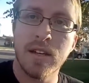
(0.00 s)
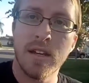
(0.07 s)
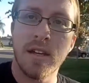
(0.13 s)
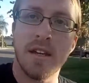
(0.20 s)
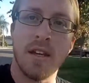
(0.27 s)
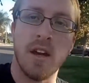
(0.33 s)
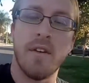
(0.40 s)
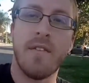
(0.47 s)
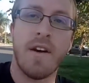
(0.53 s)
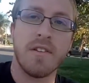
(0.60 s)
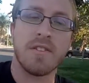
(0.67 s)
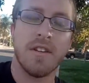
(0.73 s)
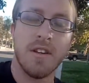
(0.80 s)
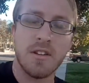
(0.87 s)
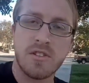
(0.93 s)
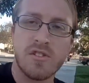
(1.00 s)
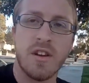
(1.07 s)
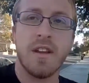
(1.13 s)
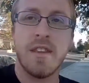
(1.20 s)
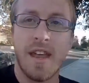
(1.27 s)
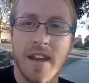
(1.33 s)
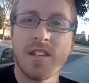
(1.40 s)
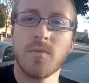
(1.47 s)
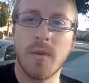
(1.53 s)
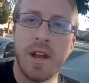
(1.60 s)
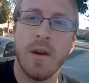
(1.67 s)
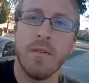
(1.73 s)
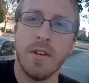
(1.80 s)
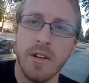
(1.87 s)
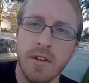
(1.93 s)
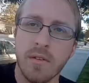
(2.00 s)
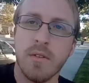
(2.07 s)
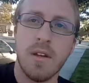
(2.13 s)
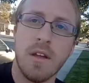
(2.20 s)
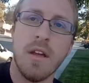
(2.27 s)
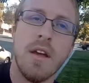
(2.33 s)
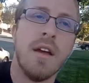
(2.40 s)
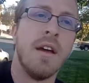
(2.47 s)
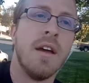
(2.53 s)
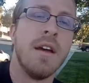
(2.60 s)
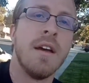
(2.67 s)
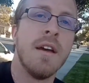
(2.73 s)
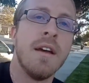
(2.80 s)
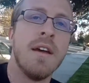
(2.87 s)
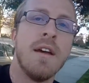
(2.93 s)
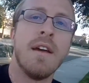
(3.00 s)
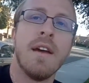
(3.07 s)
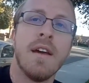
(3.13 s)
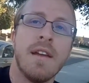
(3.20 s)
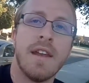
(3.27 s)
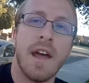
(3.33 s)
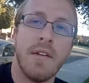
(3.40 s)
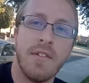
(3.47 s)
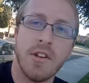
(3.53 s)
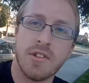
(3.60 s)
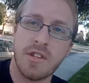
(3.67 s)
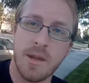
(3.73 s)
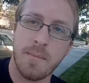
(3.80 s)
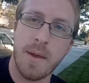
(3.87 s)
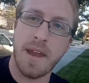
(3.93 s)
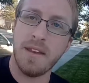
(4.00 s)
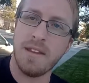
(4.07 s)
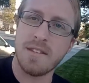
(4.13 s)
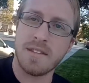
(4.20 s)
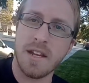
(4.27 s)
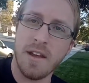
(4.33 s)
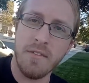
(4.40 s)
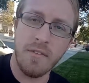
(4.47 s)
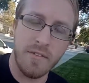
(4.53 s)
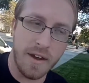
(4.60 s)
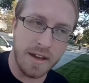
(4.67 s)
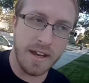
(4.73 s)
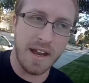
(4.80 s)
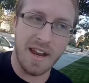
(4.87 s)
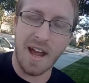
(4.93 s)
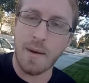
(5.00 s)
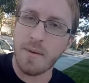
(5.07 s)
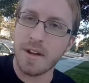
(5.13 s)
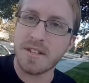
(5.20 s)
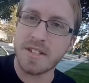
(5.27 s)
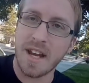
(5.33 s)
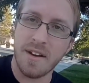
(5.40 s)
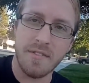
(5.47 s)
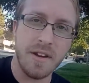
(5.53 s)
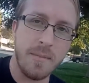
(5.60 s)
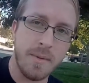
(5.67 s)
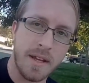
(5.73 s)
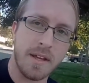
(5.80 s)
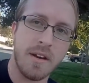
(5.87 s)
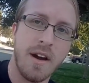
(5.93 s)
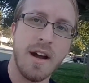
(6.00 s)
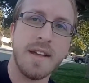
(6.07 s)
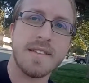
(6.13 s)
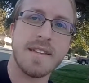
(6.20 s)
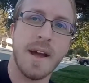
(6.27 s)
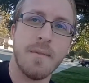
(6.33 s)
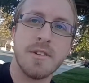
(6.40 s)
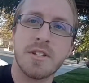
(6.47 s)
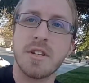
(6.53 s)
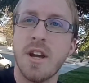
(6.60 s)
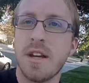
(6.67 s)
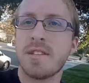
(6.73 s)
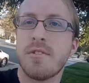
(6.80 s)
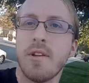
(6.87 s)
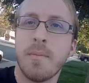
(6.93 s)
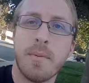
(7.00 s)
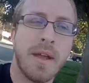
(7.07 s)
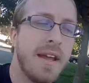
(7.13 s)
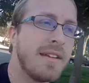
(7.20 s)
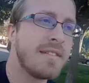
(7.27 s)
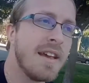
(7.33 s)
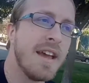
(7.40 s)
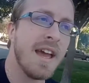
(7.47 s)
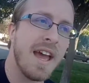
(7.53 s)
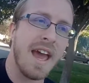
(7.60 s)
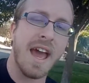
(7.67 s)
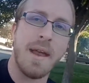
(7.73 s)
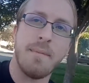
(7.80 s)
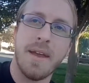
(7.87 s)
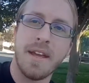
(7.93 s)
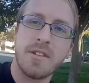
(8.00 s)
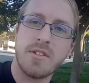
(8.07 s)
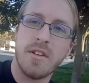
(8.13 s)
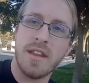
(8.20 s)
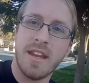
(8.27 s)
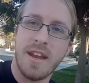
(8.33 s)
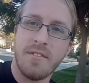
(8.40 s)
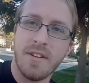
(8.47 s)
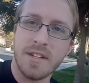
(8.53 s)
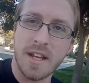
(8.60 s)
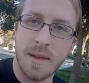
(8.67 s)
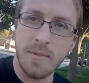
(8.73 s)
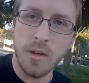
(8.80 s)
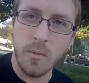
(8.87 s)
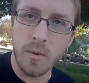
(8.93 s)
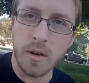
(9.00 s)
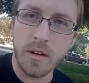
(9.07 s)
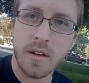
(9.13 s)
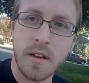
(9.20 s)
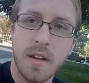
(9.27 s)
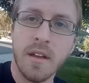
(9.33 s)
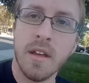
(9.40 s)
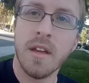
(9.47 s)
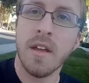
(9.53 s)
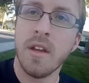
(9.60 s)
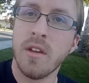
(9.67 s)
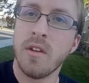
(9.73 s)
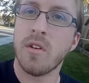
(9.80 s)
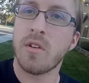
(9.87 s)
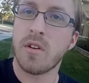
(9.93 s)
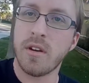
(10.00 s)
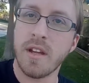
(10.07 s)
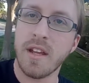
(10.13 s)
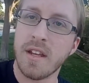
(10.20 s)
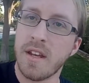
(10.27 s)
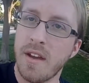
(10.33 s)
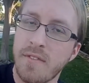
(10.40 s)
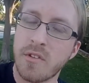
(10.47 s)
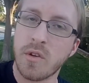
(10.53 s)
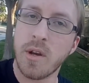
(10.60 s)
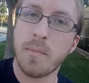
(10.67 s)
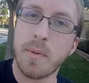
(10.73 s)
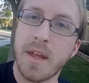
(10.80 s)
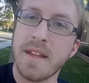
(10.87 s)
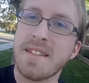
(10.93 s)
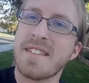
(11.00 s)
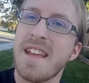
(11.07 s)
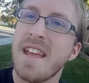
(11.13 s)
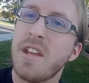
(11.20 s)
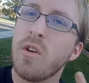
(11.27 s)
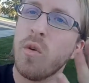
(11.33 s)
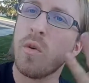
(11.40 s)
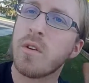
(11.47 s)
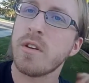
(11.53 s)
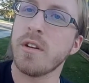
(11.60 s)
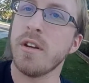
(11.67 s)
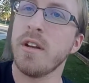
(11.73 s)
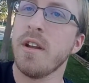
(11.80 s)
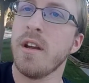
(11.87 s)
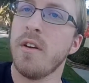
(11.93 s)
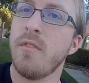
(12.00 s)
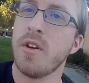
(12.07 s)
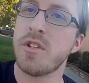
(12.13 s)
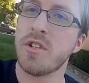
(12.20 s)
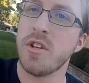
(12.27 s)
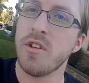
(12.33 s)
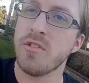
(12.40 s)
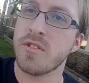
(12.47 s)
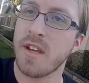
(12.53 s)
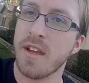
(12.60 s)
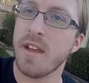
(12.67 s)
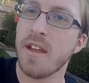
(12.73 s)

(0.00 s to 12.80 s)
You know, if I was an illustrator, that is what I would do. Now, if you're using painted stuff, find out how much every bit costs, how much it costs to replace, and make sure that every time you work, you're earning enough to replace a quarter of what you're using.